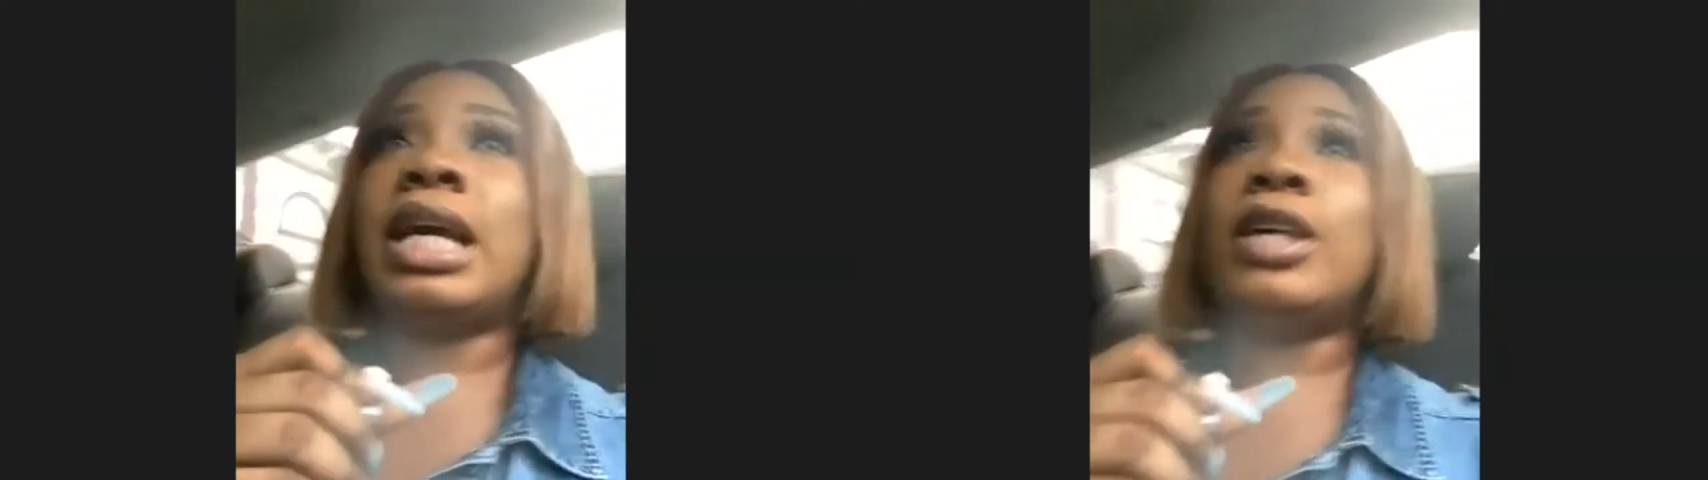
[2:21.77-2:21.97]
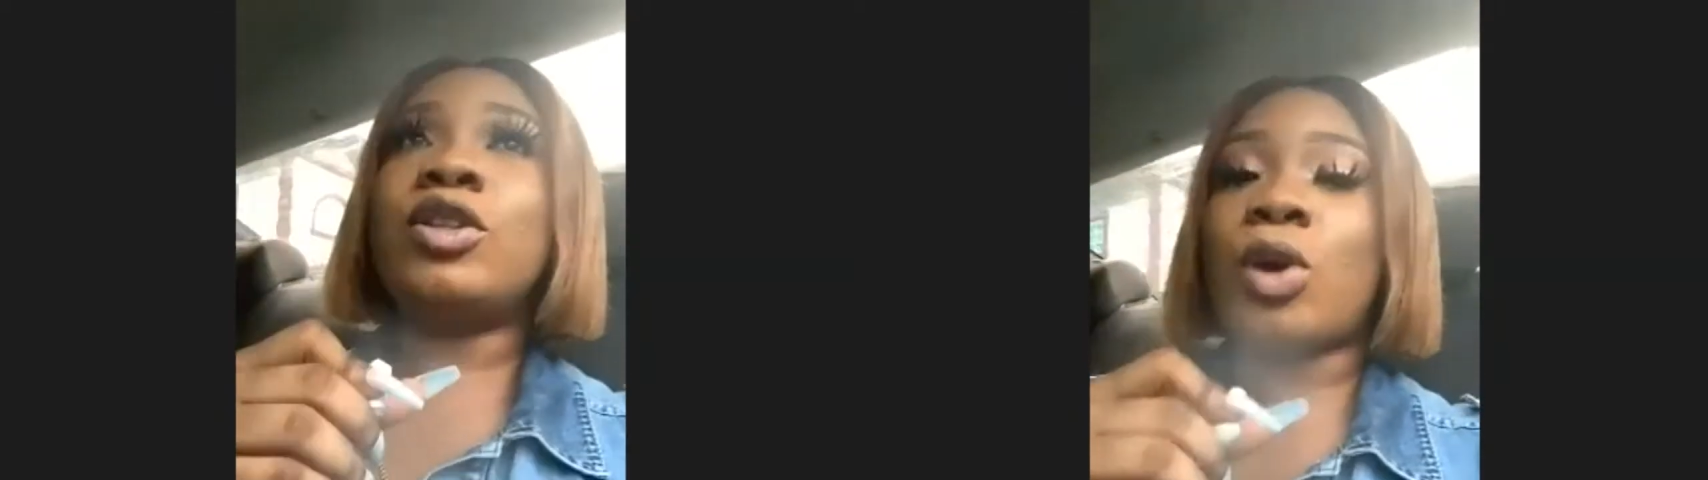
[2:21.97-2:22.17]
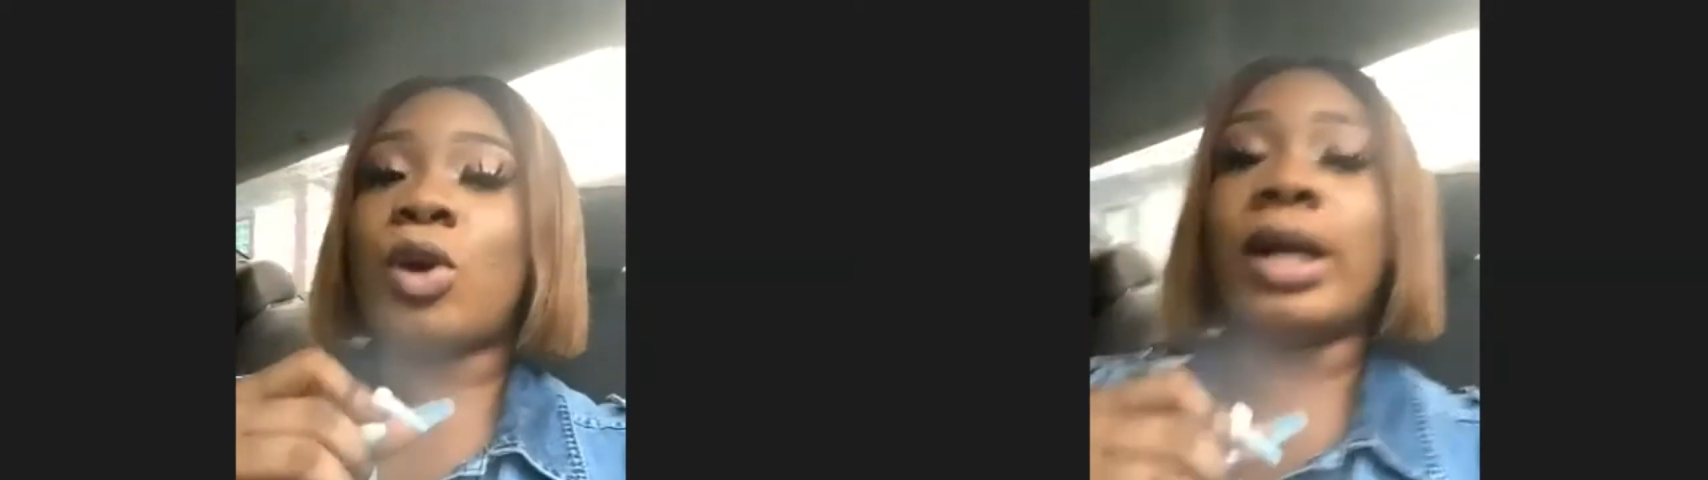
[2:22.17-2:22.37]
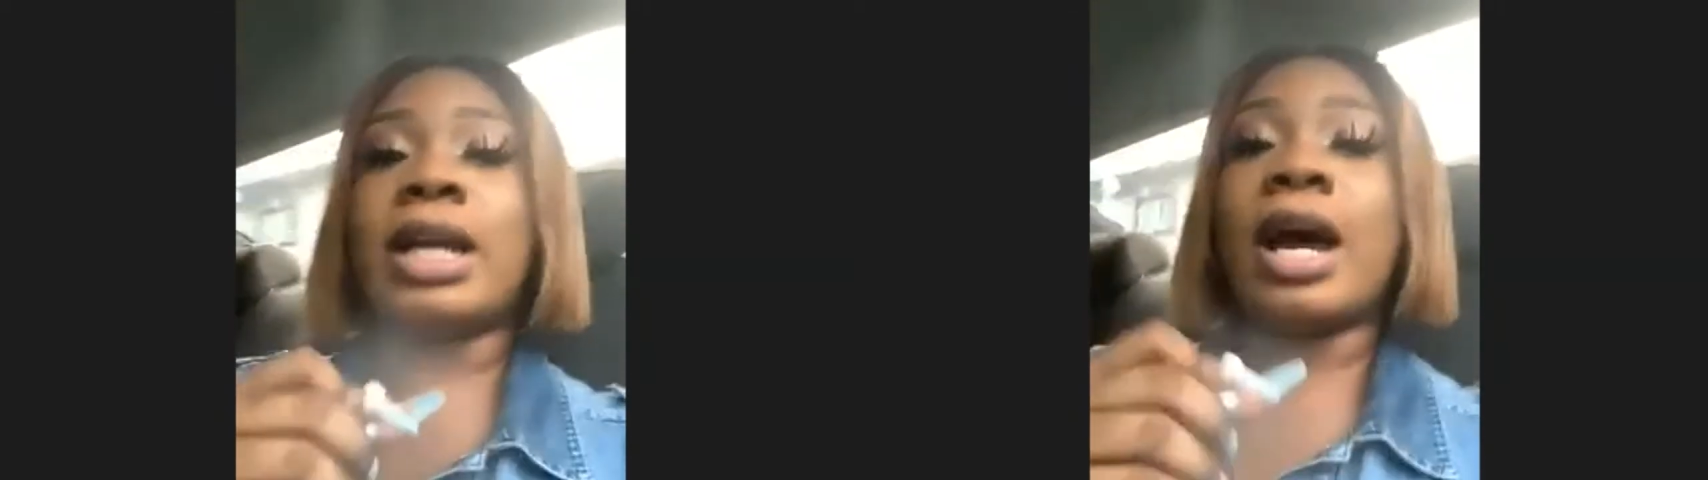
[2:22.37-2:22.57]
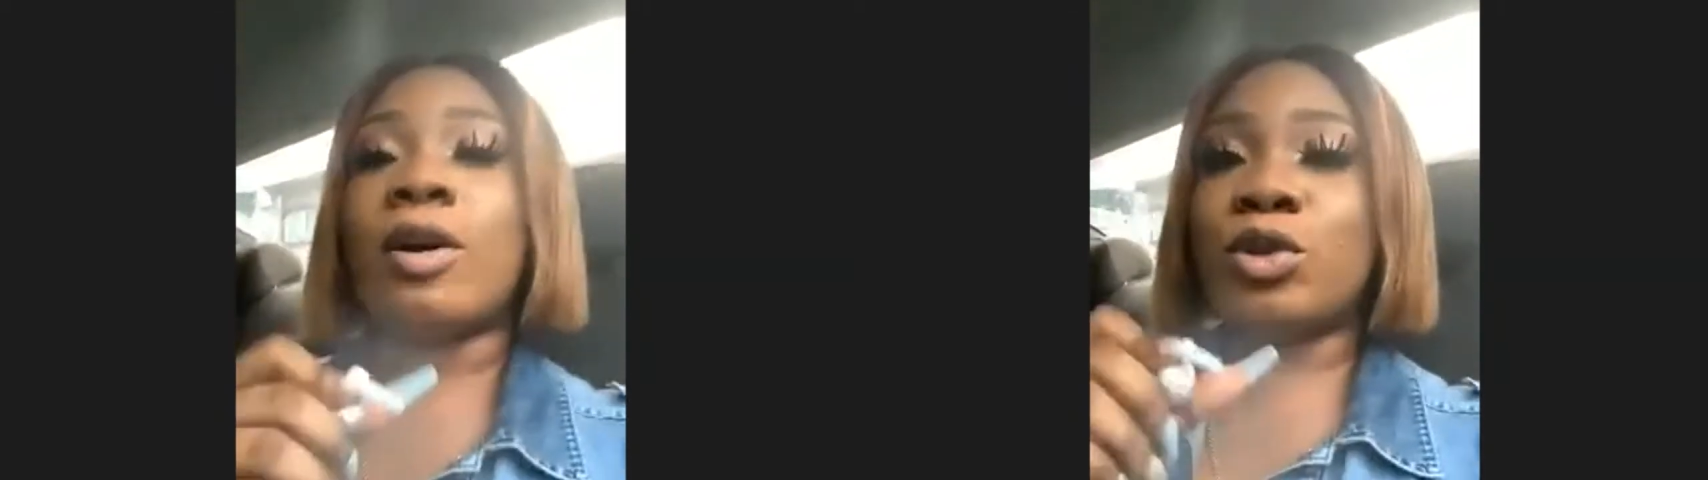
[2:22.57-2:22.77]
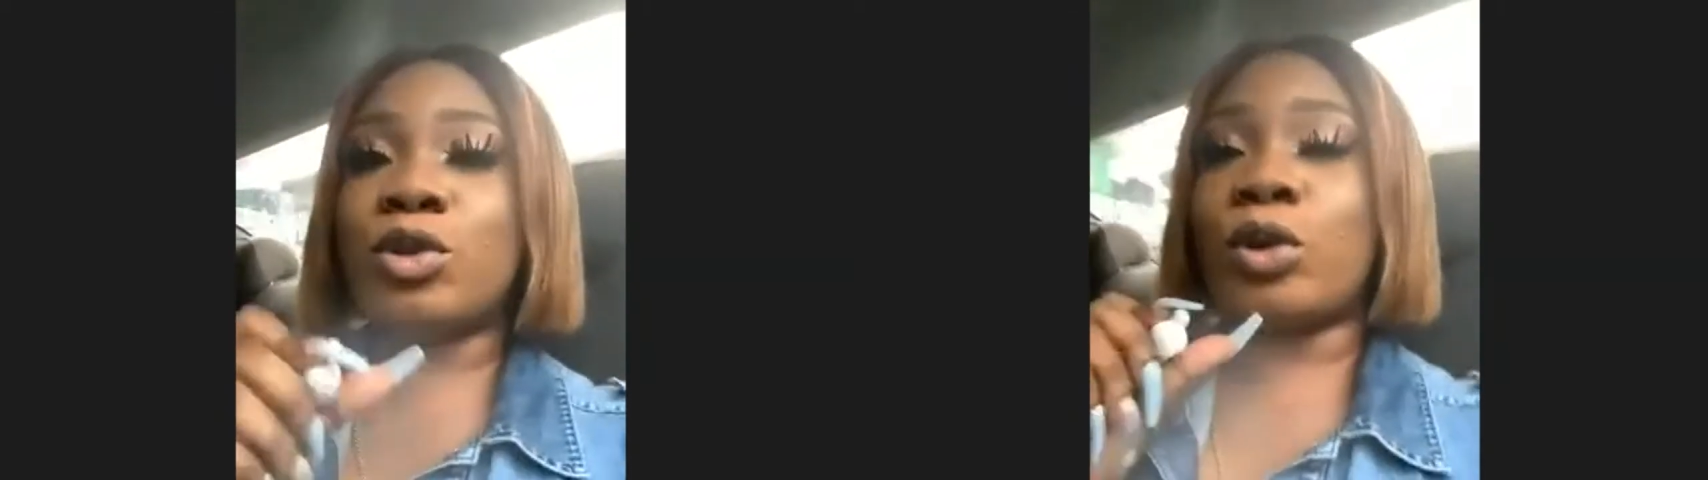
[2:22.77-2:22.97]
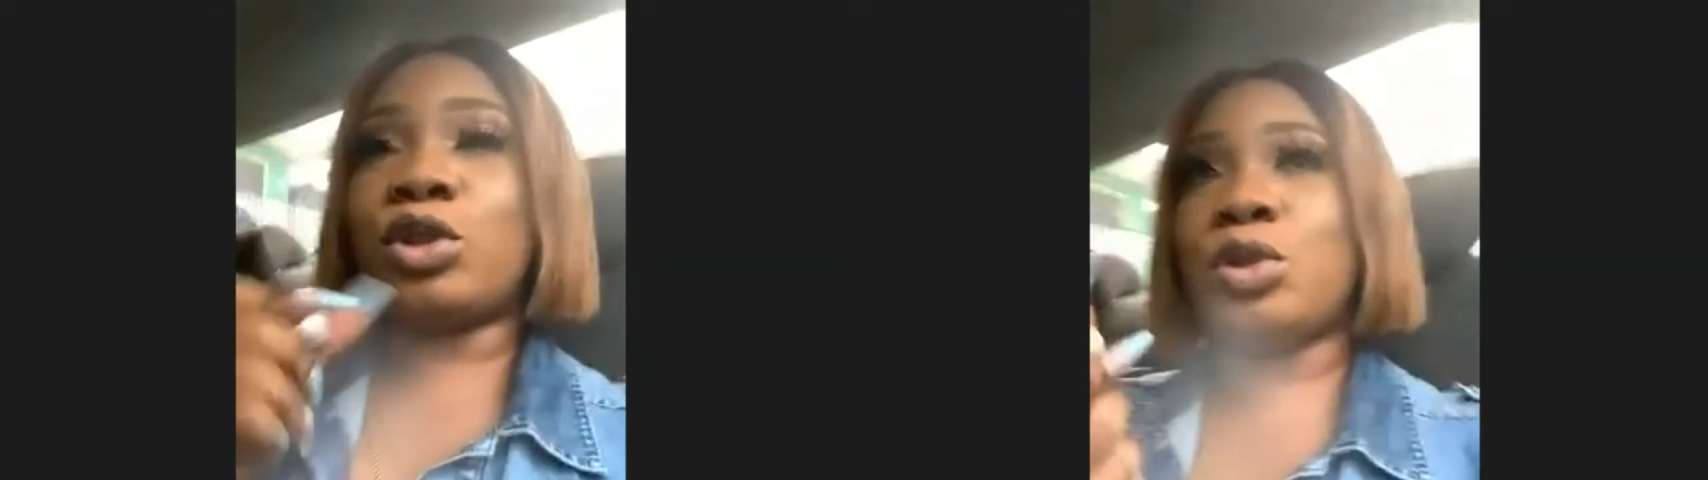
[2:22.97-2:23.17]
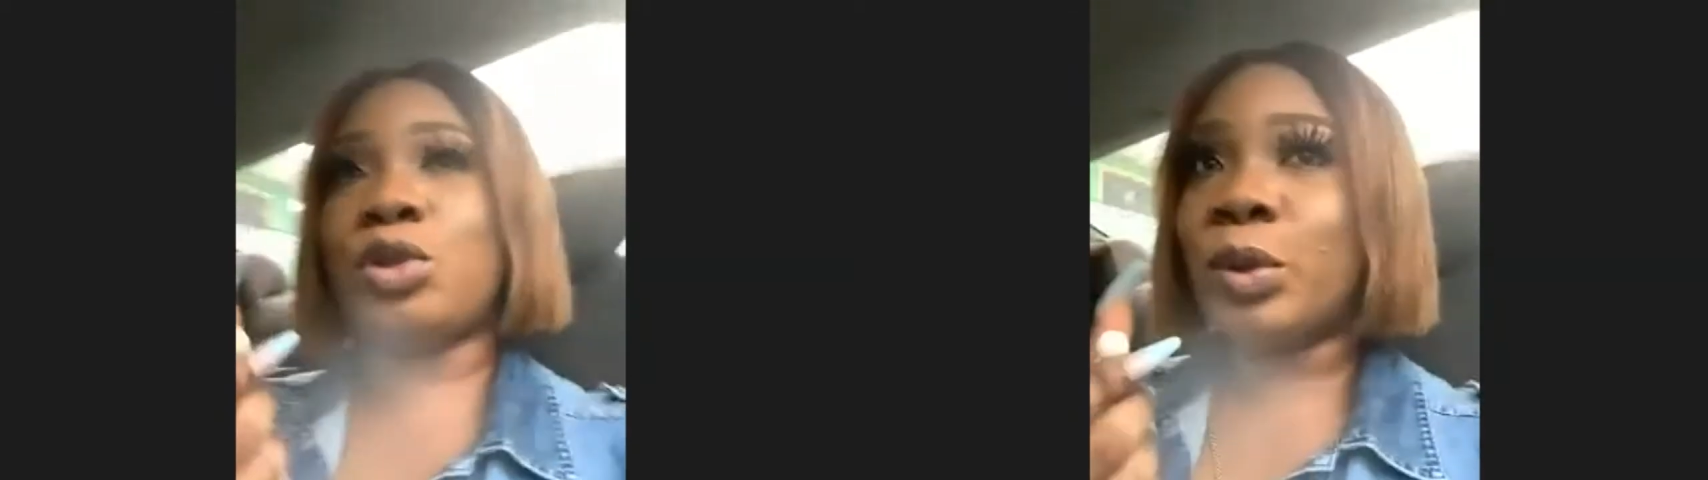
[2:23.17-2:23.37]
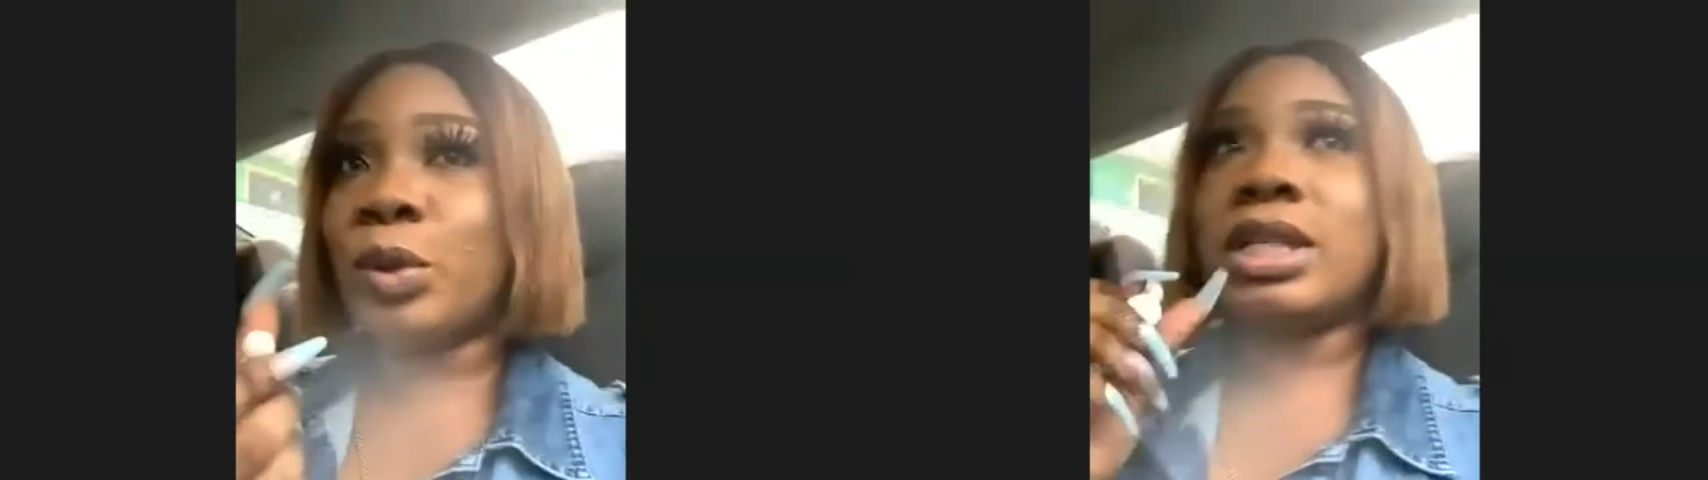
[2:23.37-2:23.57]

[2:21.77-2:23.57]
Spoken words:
indoor and outdoor shoot.